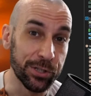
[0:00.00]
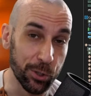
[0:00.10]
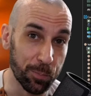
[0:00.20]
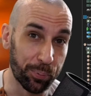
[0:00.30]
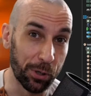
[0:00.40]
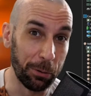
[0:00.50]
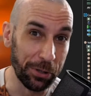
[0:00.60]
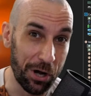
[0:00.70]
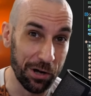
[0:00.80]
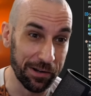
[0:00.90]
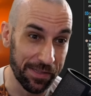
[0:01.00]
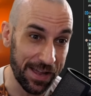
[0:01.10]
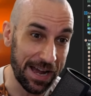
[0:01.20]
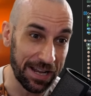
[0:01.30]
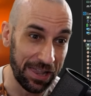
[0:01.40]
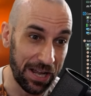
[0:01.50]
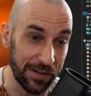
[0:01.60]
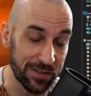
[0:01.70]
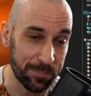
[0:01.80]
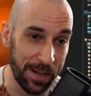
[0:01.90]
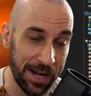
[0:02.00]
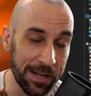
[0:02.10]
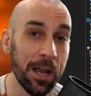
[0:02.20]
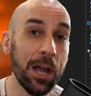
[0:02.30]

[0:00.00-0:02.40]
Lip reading: to prolong that lifespan,